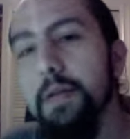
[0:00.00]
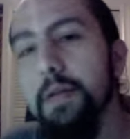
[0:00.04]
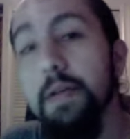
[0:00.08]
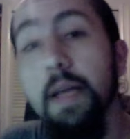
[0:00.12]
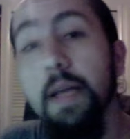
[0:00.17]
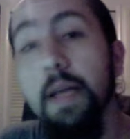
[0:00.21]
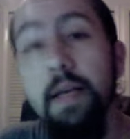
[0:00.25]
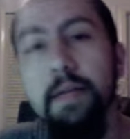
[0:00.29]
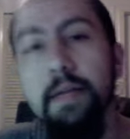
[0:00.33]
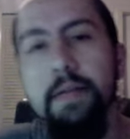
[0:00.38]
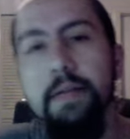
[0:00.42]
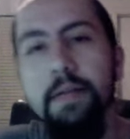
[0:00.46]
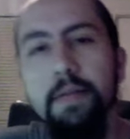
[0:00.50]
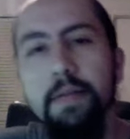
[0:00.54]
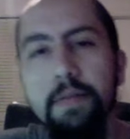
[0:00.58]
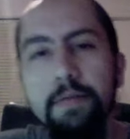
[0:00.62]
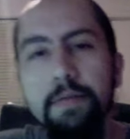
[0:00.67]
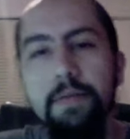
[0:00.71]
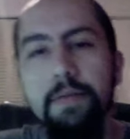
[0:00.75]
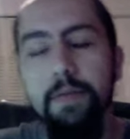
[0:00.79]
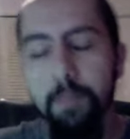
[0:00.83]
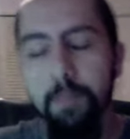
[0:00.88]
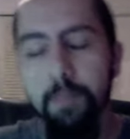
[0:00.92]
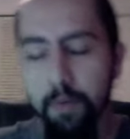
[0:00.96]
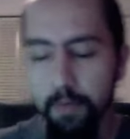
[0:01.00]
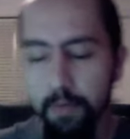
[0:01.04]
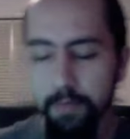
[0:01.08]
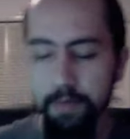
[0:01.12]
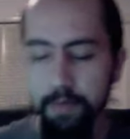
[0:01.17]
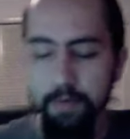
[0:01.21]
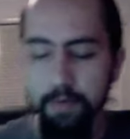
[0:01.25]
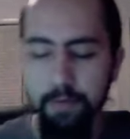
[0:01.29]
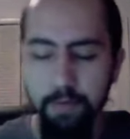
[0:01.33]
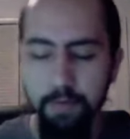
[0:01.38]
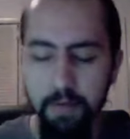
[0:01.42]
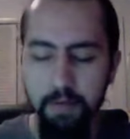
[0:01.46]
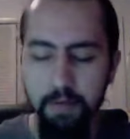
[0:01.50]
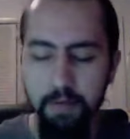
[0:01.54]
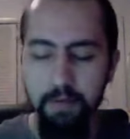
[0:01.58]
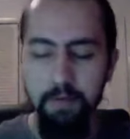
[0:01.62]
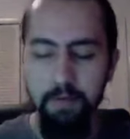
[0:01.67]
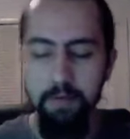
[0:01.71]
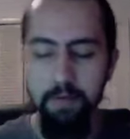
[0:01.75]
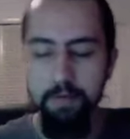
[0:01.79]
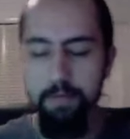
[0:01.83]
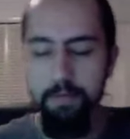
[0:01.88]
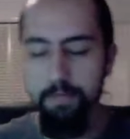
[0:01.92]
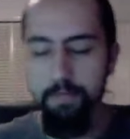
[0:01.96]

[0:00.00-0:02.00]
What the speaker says: NASA, Department of Defense.